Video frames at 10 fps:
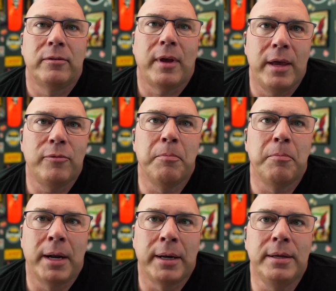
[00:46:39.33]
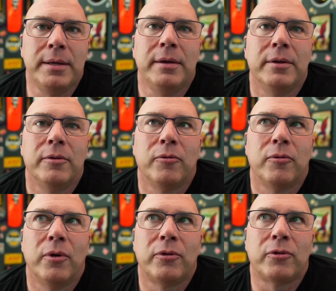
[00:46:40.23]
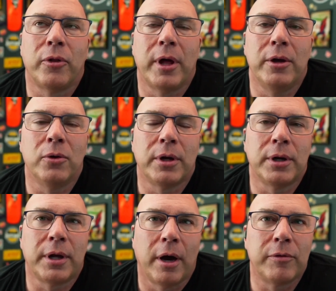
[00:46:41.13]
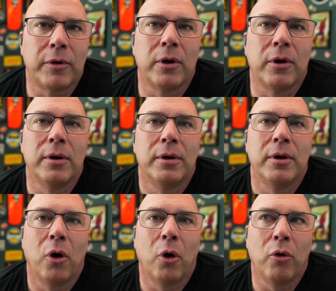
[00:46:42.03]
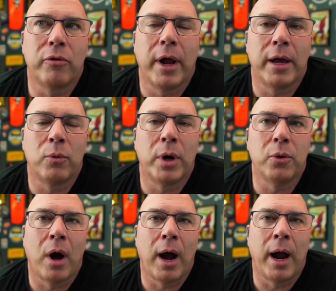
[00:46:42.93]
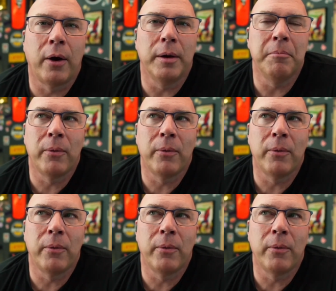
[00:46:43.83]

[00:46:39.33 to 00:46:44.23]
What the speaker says: Save money so that you can cover overhead when you hire it.